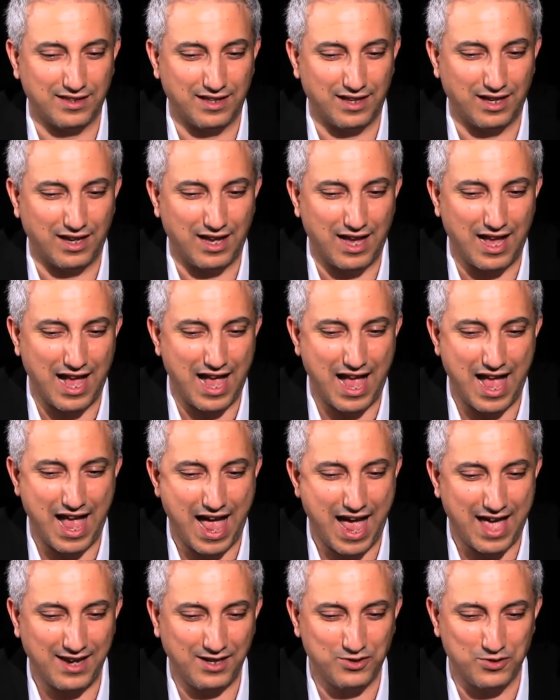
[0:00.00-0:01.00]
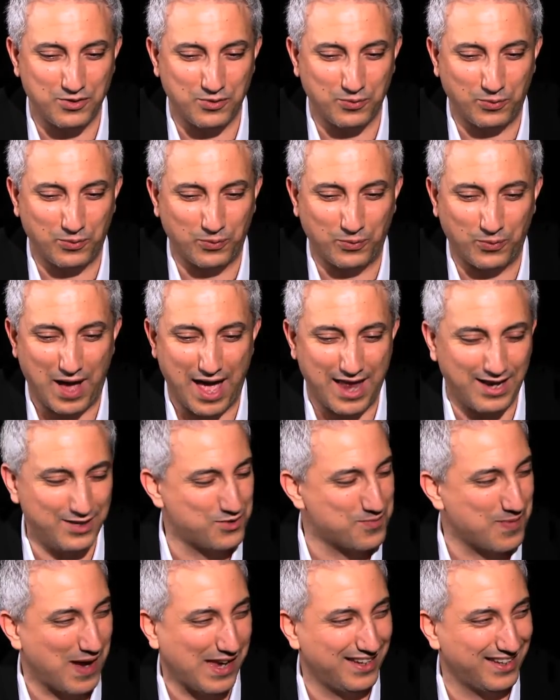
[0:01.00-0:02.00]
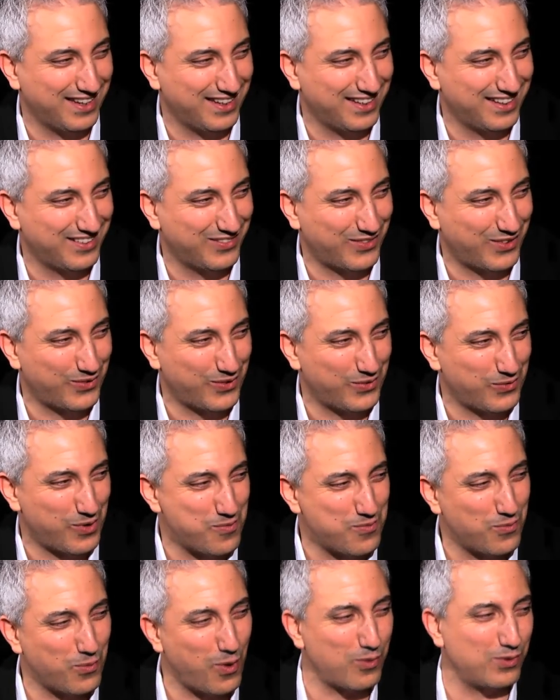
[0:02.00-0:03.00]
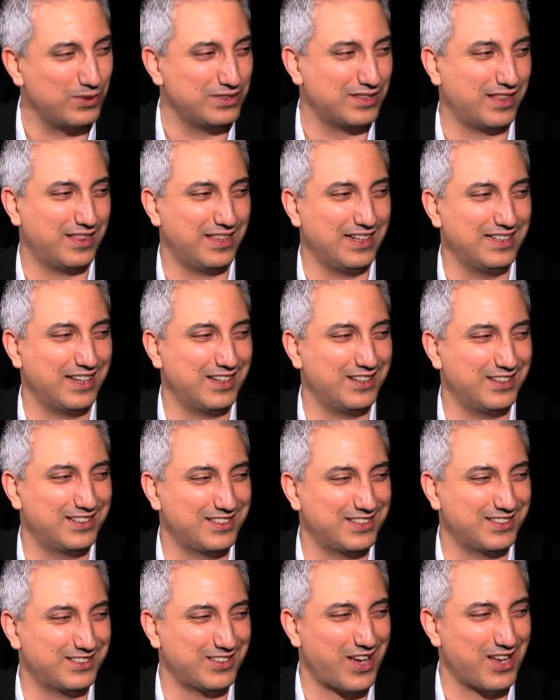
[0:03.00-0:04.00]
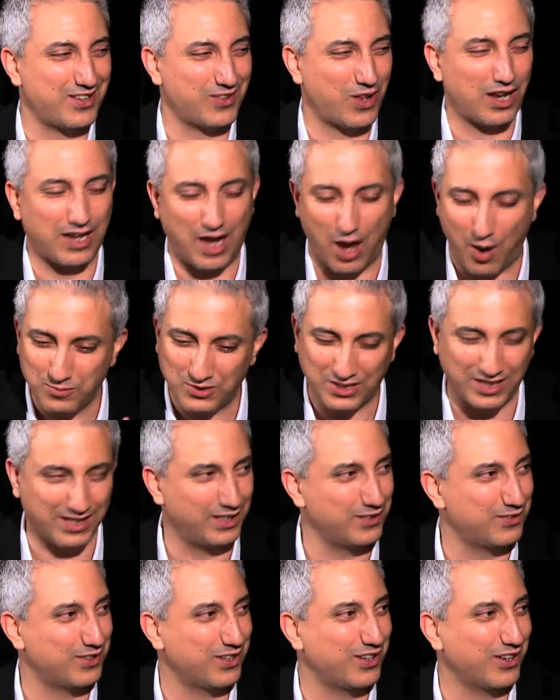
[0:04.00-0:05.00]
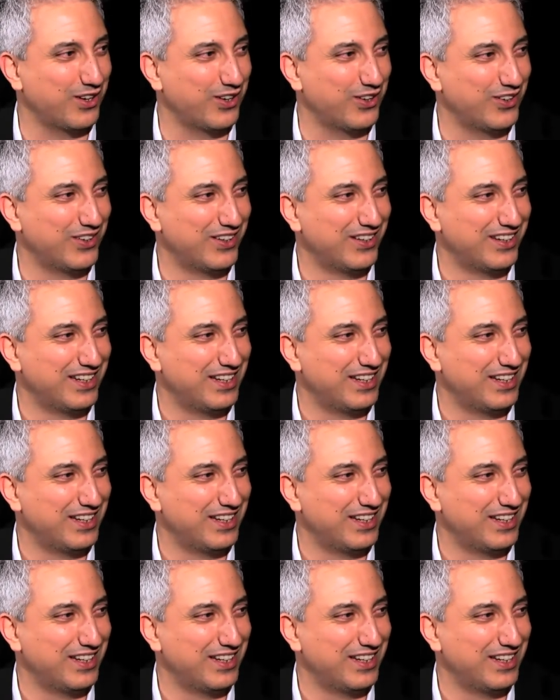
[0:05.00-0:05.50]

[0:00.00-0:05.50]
How did you make it? What was the thing that you decided, like, I'm just going to give it a go?